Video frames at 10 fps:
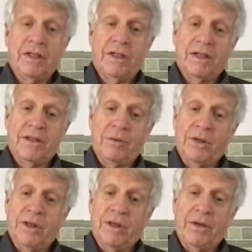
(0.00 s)
And
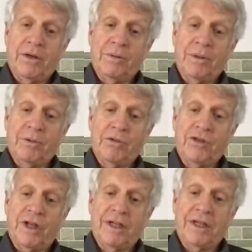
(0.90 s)
I remember
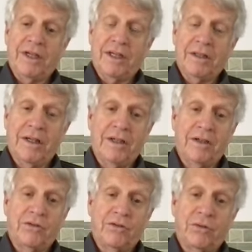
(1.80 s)
standing online
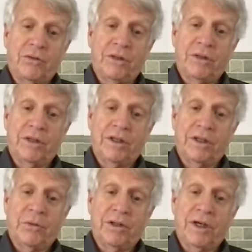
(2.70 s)
at school,
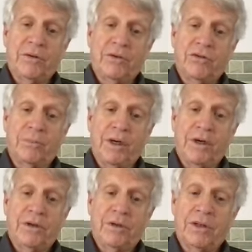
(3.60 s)
and we thought it was a miracle.